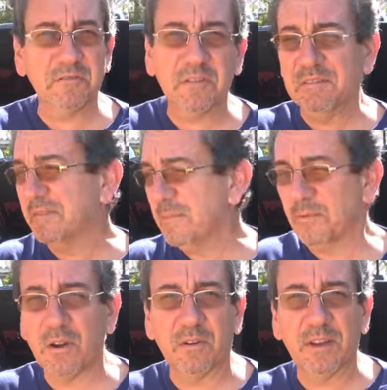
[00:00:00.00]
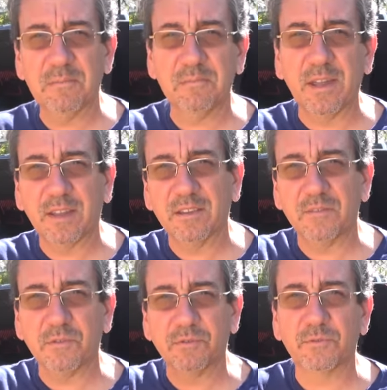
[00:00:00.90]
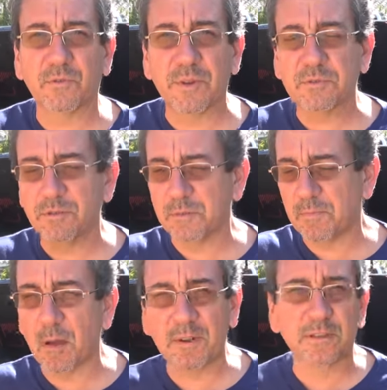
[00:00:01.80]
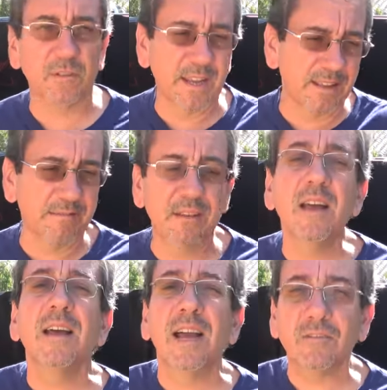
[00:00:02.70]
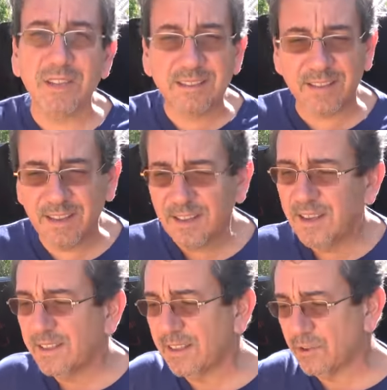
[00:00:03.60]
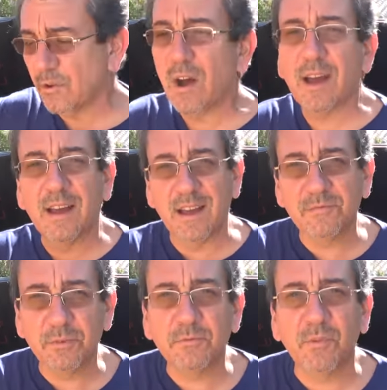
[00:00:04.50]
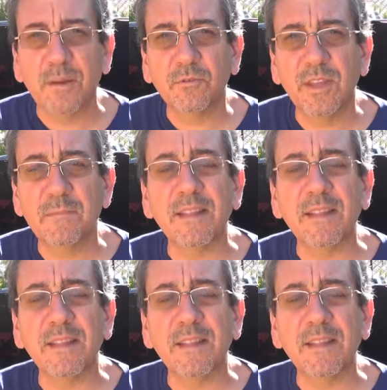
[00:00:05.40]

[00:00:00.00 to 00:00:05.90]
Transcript: you can temporarily make your subscriptions public so they can actually see that you uh, have subscribed to them.